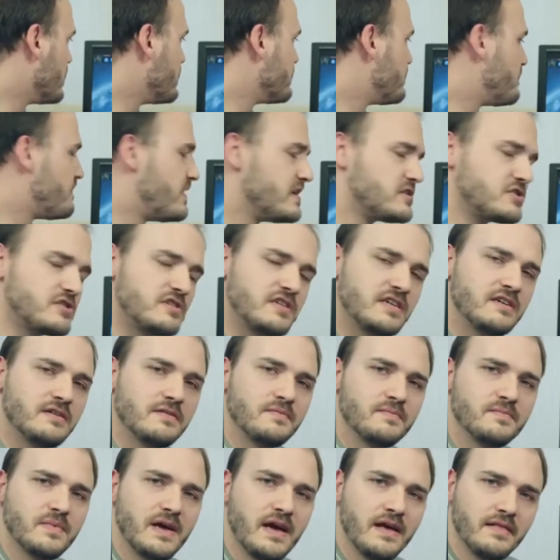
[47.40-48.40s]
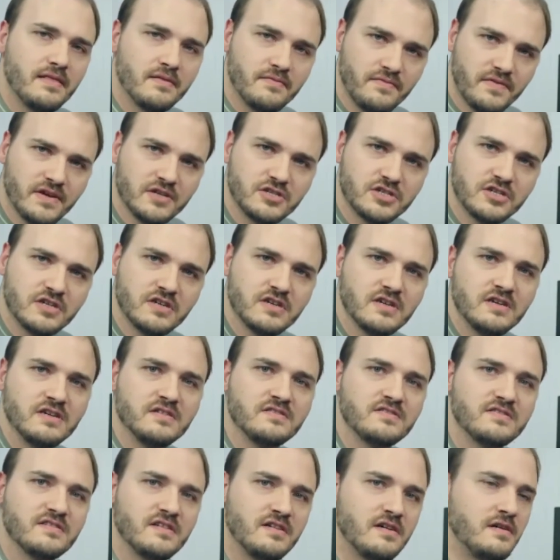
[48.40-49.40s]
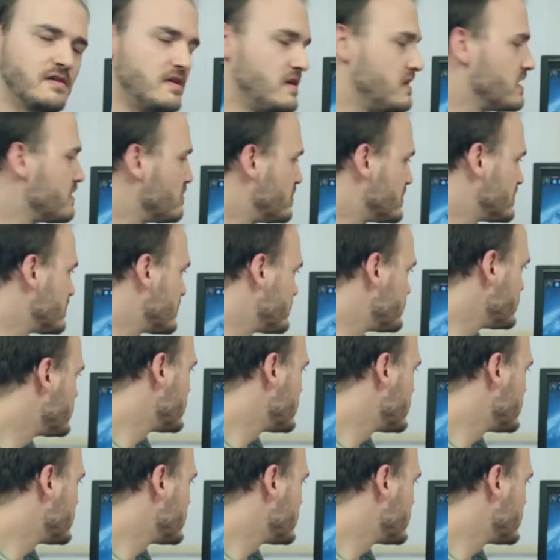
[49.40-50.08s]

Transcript: on fishing, and the fishing is uh, a little bit